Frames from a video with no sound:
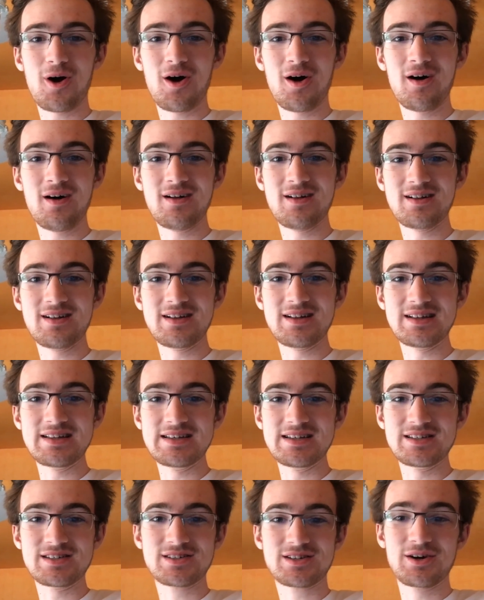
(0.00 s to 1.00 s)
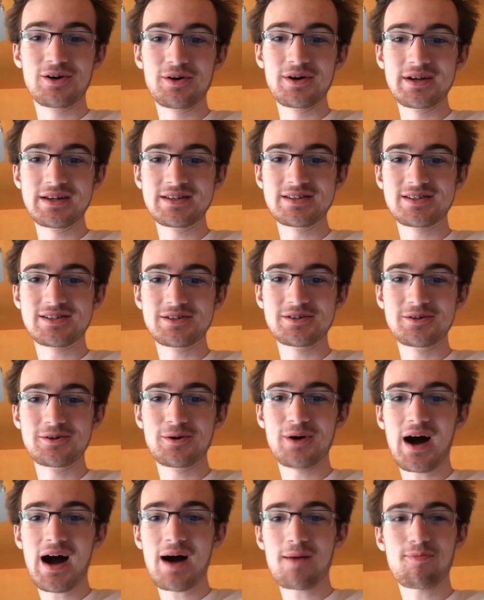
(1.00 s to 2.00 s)
all is going
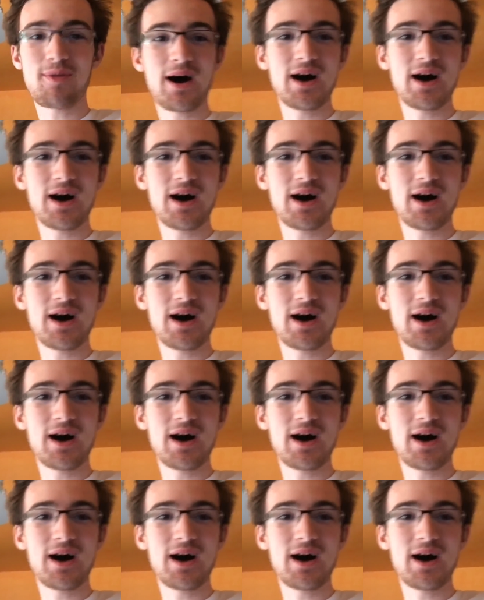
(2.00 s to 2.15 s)
to hop